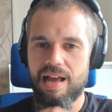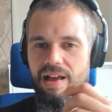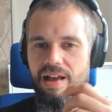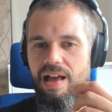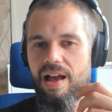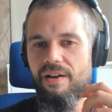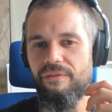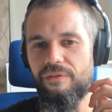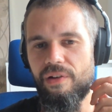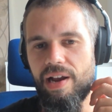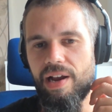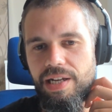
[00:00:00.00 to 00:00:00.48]

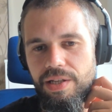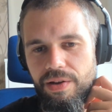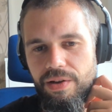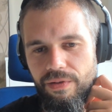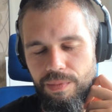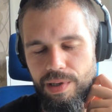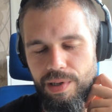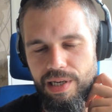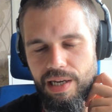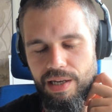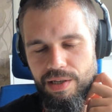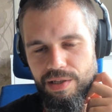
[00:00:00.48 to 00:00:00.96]
effective,
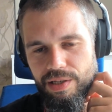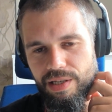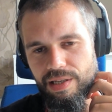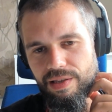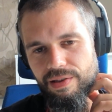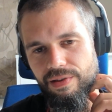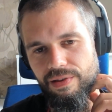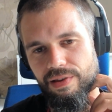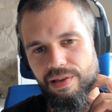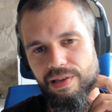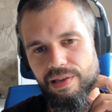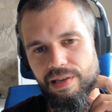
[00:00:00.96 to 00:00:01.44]
because
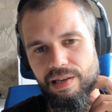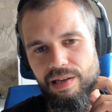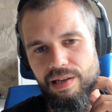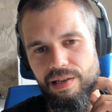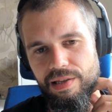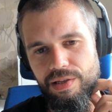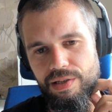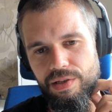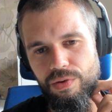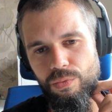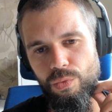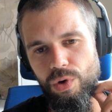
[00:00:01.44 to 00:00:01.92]

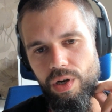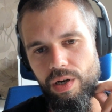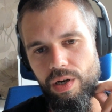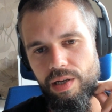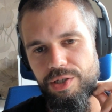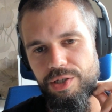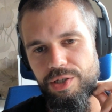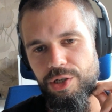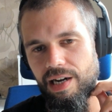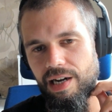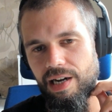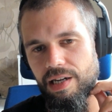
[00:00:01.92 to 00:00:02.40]
it's really a
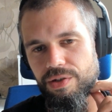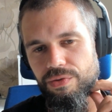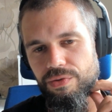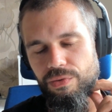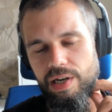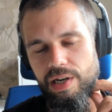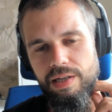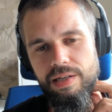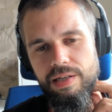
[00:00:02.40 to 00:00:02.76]
challenge, right?